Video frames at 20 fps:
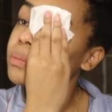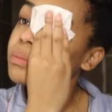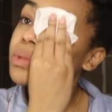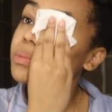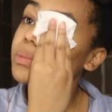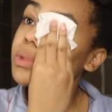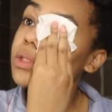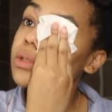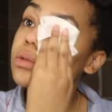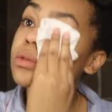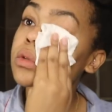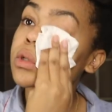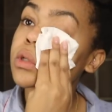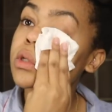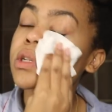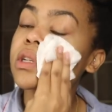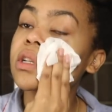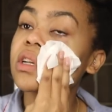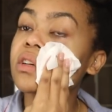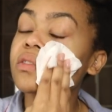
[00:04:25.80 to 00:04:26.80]
I'm still
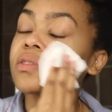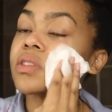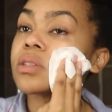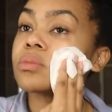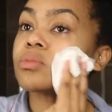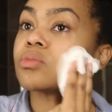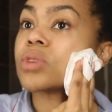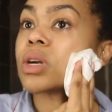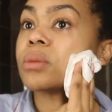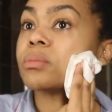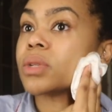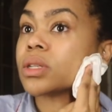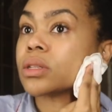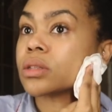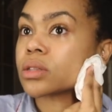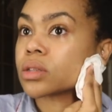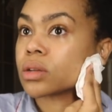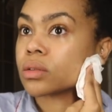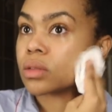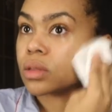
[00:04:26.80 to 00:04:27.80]
gonna leave some
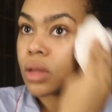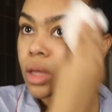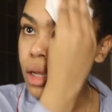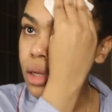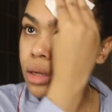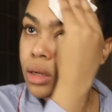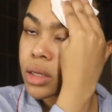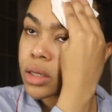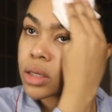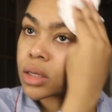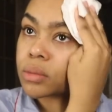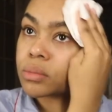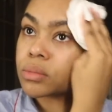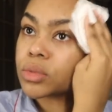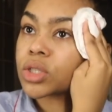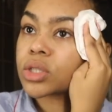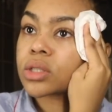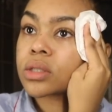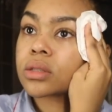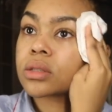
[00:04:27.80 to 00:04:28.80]
remnants on there, like I'm
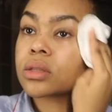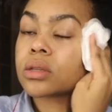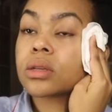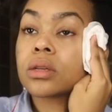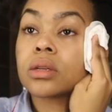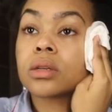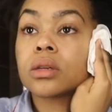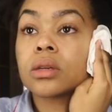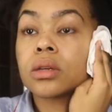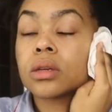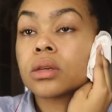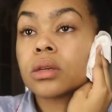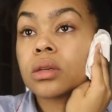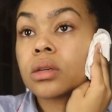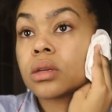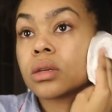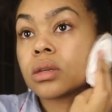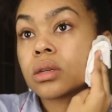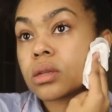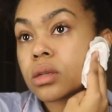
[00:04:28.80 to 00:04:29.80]
just,
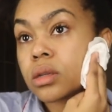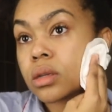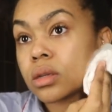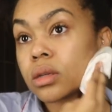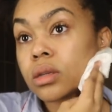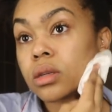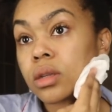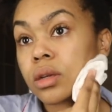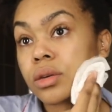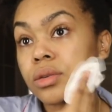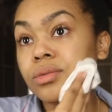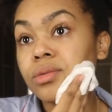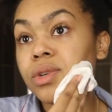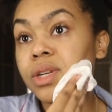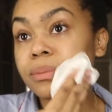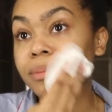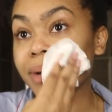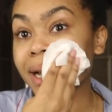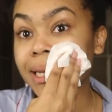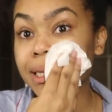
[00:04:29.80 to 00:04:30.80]
you know,
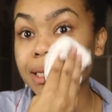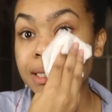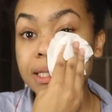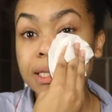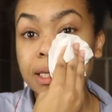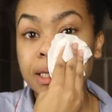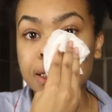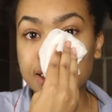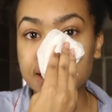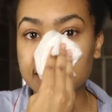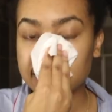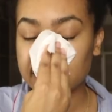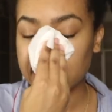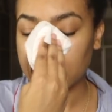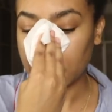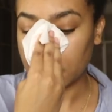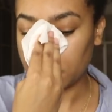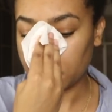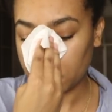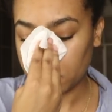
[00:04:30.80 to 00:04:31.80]
rebalancing the
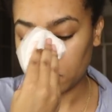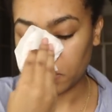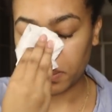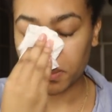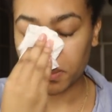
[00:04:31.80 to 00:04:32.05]
skin.